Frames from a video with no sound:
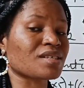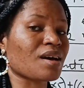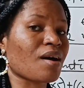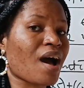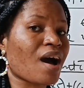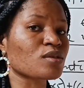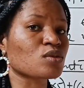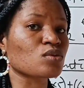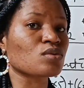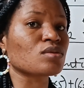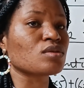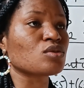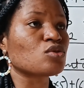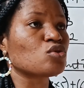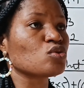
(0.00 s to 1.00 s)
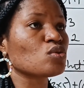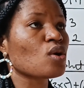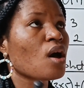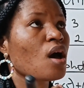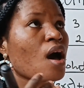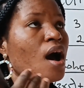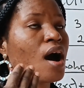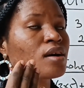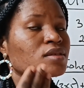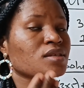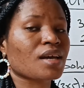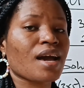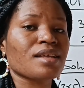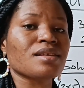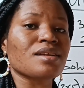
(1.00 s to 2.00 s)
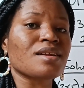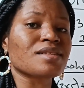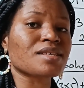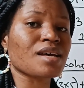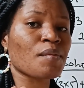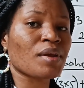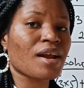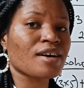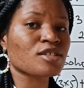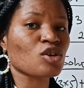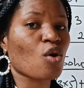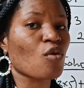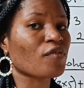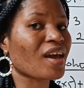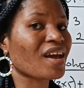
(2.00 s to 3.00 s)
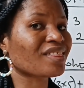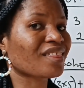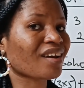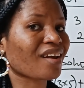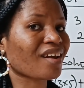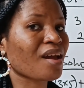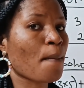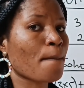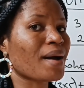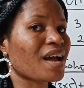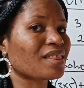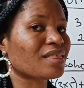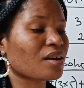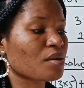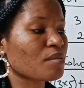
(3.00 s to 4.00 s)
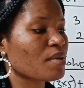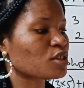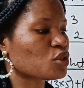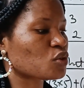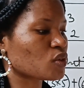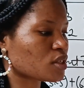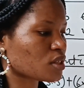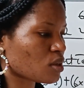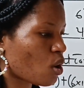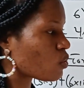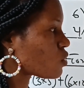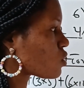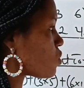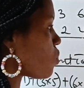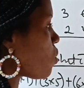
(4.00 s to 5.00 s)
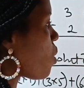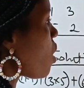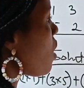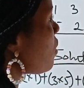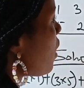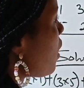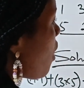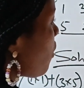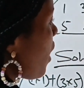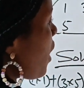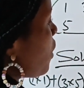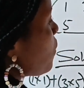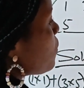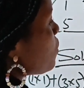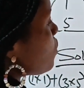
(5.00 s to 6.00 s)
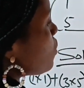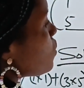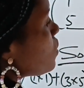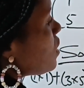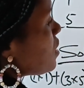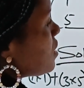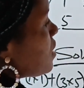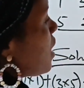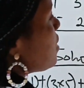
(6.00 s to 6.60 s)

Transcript: how to do how to get the determinant of a 3 by 3 matrix also. Now, I'd like you to do this